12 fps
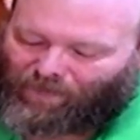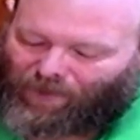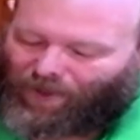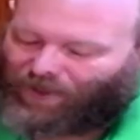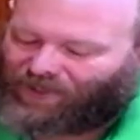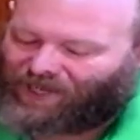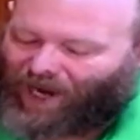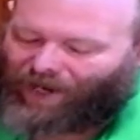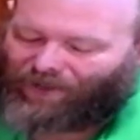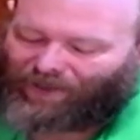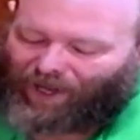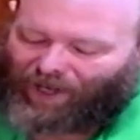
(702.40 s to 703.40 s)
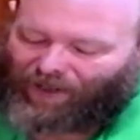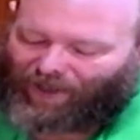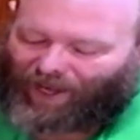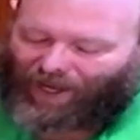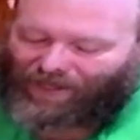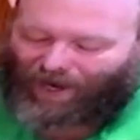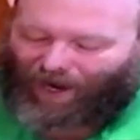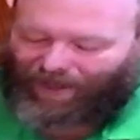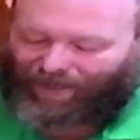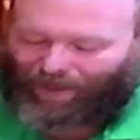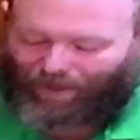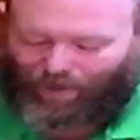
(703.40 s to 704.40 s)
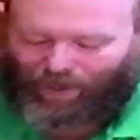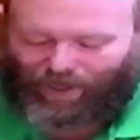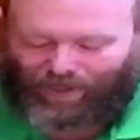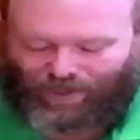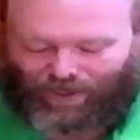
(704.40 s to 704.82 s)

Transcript: The second thing that I think we need